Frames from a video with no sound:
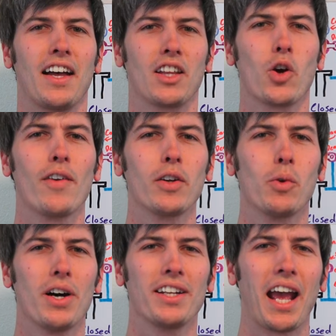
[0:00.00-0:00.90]
Hello
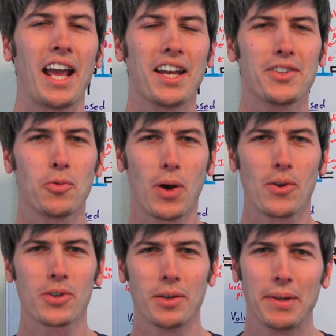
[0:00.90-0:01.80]
everyone and
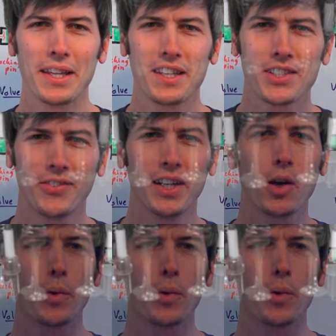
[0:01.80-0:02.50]
welcome. In this video